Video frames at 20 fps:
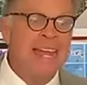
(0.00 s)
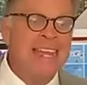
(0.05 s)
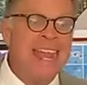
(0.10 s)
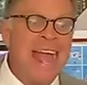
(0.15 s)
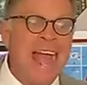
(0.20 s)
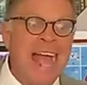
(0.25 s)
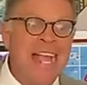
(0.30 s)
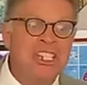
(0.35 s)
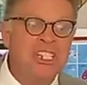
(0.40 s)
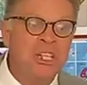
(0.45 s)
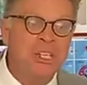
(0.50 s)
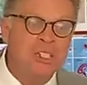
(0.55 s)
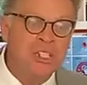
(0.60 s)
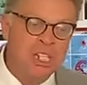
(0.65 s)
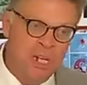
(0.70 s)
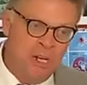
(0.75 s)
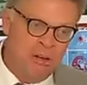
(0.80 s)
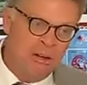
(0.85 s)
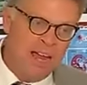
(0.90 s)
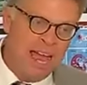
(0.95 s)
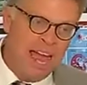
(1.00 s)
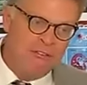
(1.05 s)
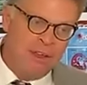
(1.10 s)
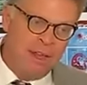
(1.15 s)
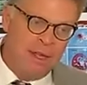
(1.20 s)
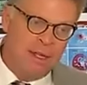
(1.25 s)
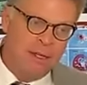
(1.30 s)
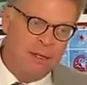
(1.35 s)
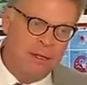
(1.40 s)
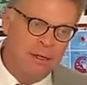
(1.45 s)
done by National
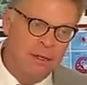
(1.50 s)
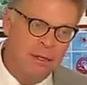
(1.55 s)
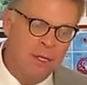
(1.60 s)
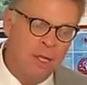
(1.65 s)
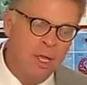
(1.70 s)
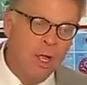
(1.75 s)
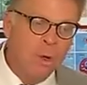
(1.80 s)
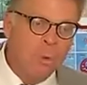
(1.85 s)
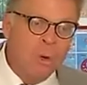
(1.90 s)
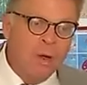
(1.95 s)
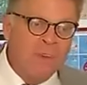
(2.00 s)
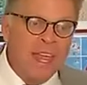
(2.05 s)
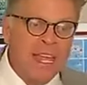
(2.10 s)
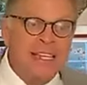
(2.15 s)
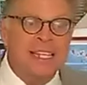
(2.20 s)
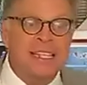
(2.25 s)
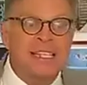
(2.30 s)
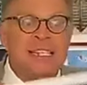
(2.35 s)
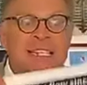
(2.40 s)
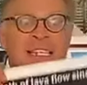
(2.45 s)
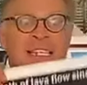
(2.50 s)
Geographic, where